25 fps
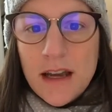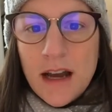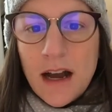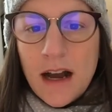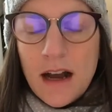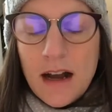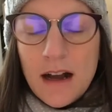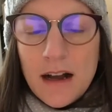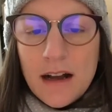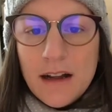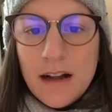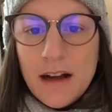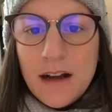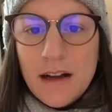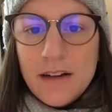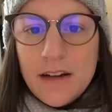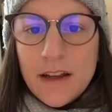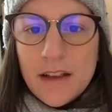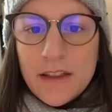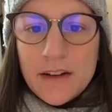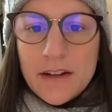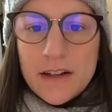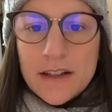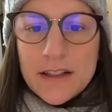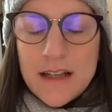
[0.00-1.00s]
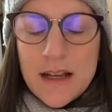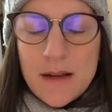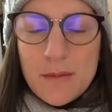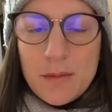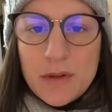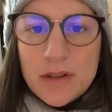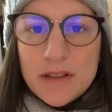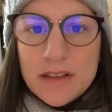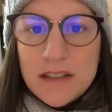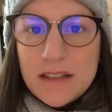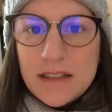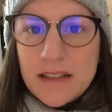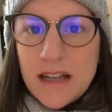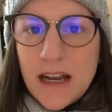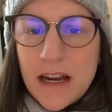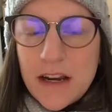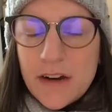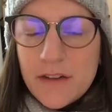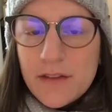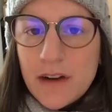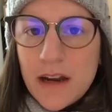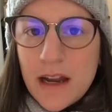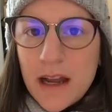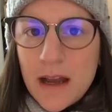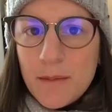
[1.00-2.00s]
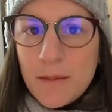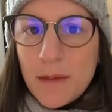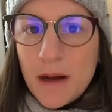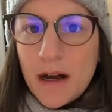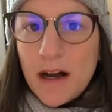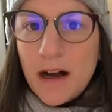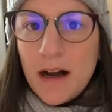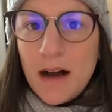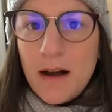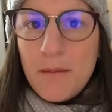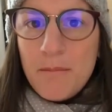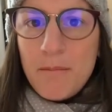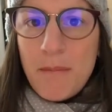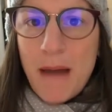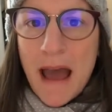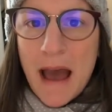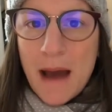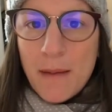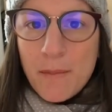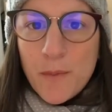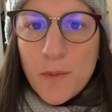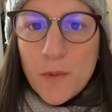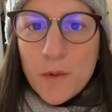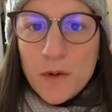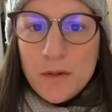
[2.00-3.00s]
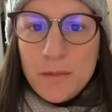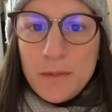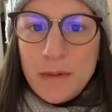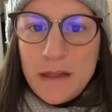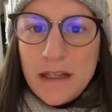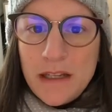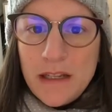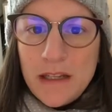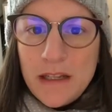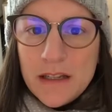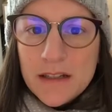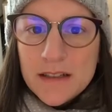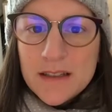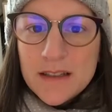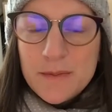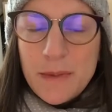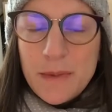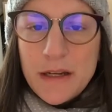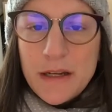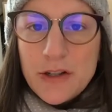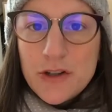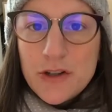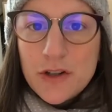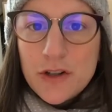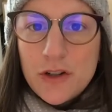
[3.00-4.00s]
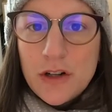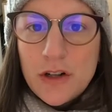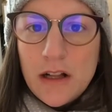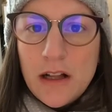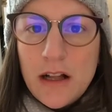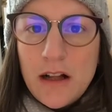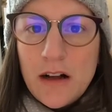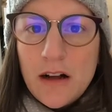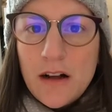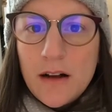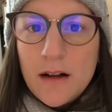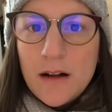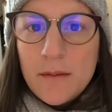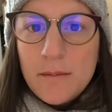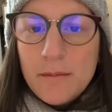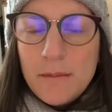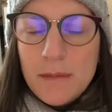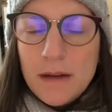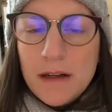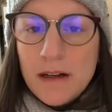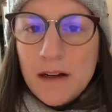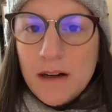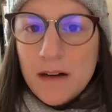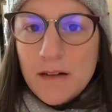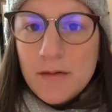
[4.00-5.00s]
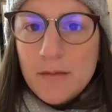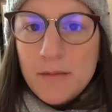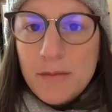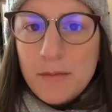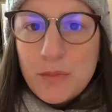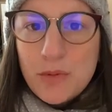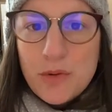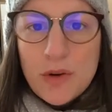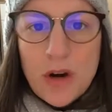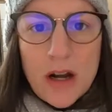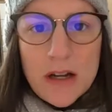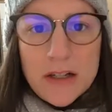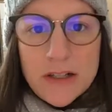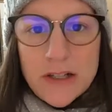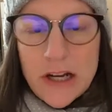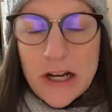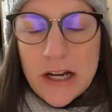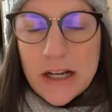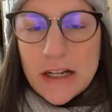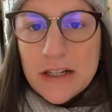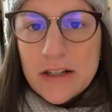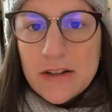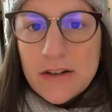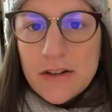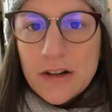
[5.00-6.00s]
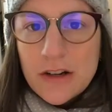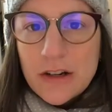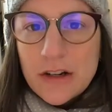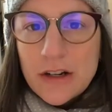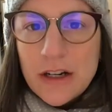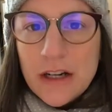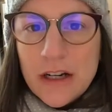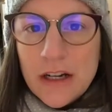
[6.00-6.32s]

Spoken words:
Another example is a diorama. A map would be a spatial project or